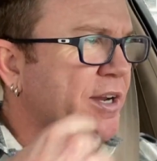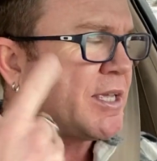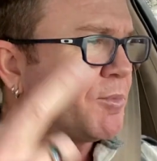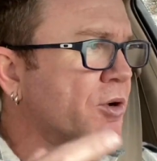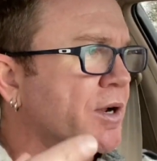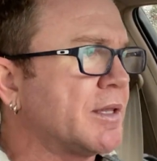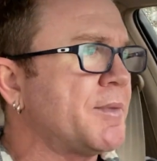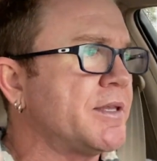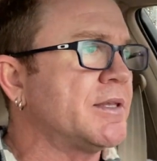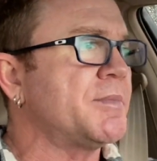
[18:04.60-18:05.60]
I keep going on. Let
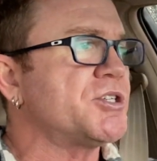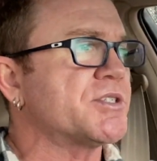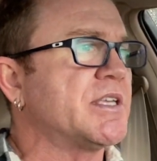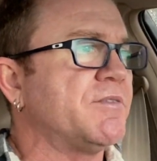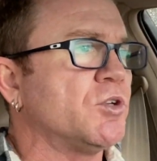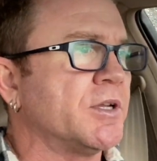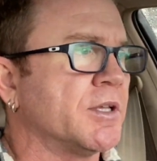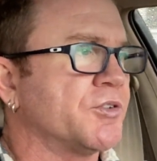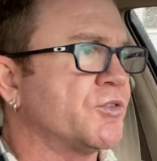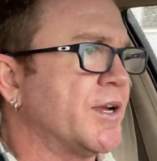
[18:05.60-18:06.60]
me let me just give you an
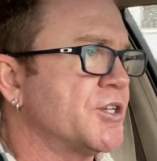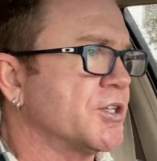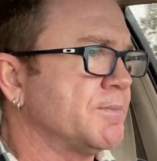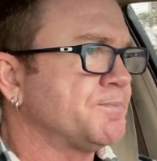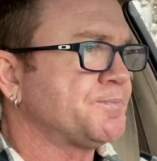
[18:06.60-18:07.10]
illustration.